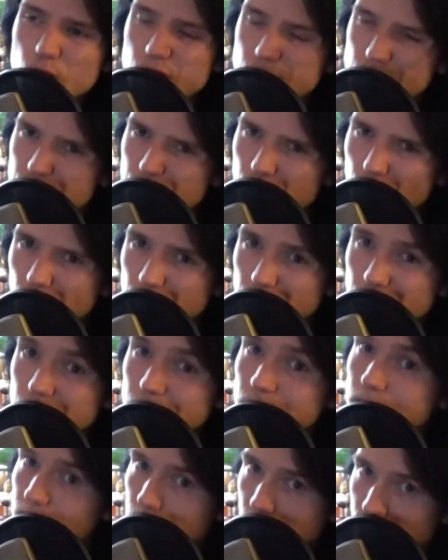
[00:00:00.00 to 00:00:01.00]
will support
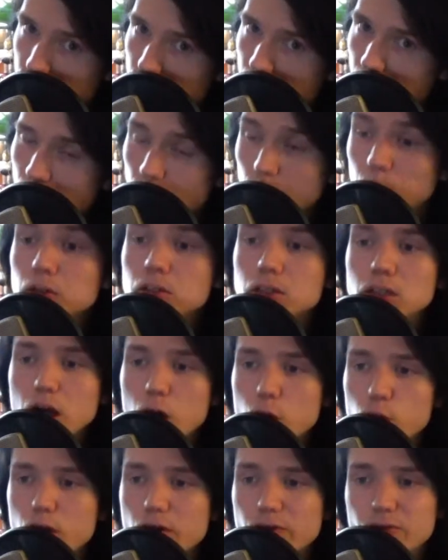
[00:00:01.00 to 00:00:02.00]
it now
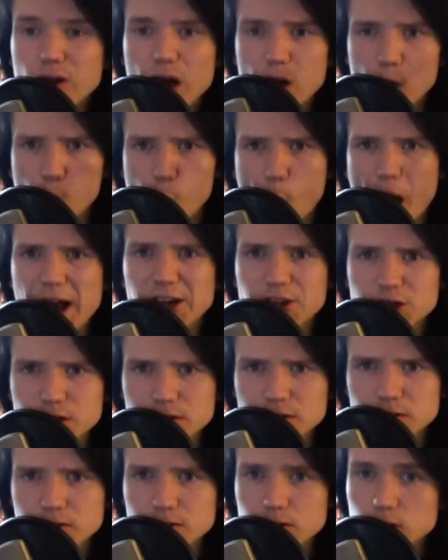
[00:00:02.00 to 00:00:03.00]
with
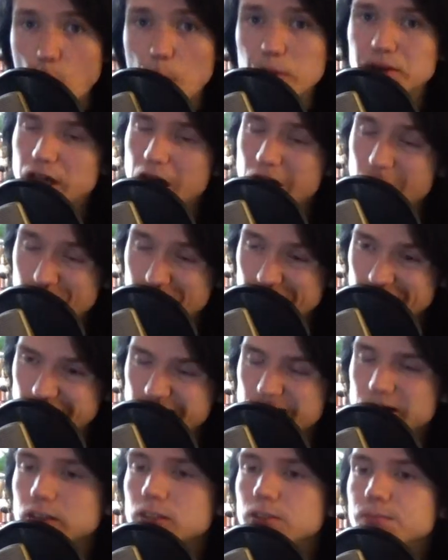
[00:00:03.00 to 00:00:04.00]
reaction
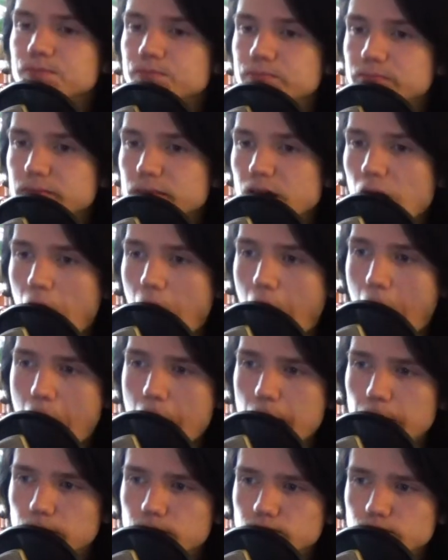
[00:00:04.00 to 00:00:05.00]
commentaries
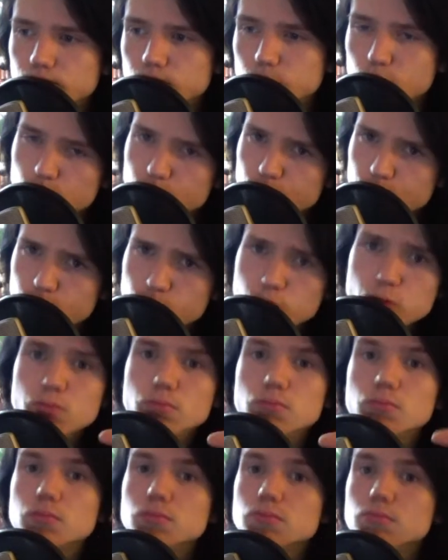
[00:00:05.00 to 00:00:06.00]

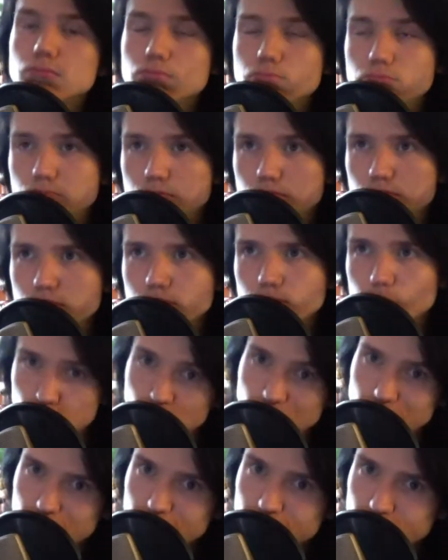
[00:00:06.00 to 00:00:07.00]
to
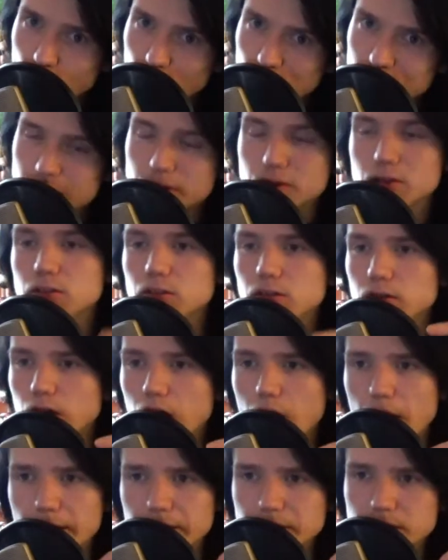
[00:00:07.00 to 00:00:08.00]
creative content
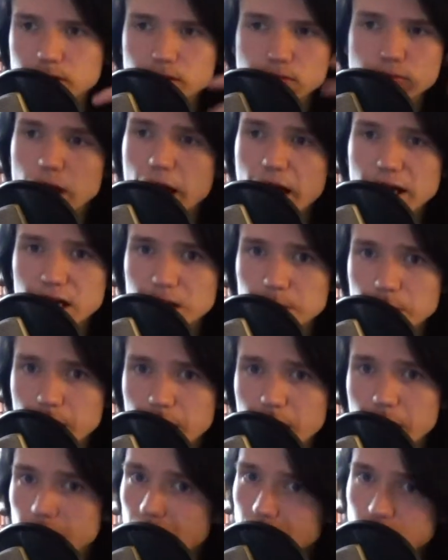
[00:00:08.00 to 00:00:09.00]
like
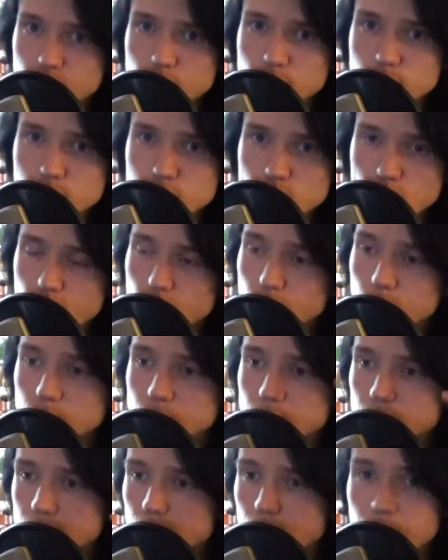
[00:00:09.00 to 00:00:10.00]
anime, cartoon
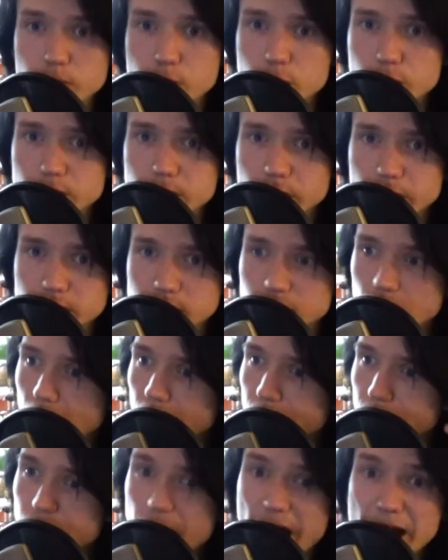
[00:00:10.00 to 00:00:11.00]
shows, music
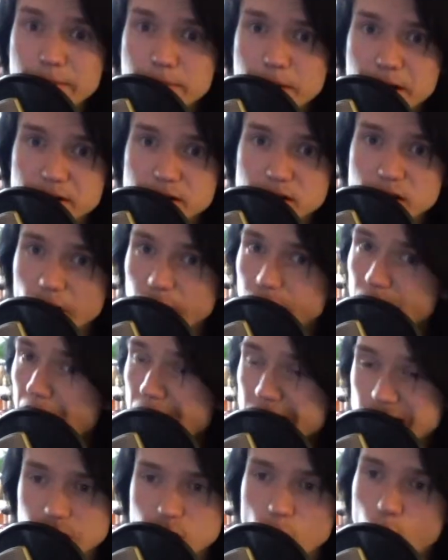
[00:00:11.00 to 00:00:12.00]
stuff, fan-made stuff,
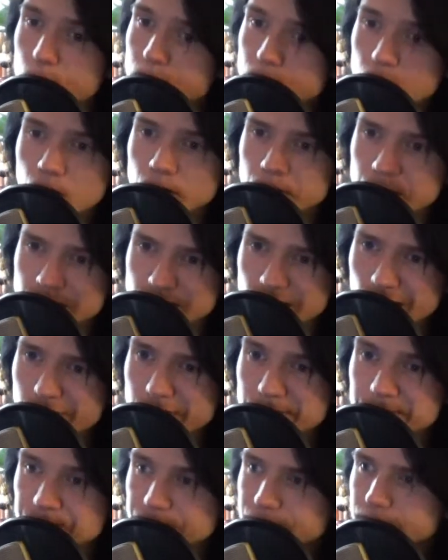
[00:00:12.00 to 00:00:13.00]
fan stories, all this
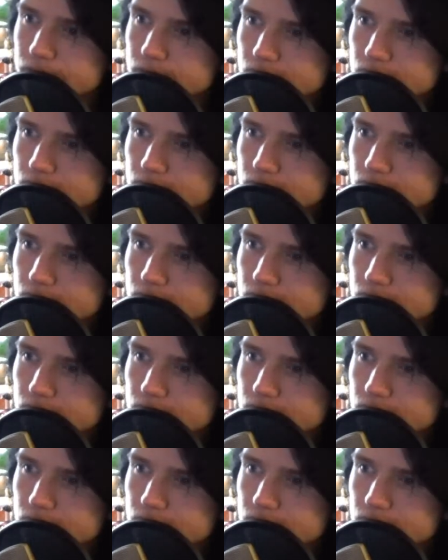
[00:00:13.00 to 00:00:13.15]
stuff.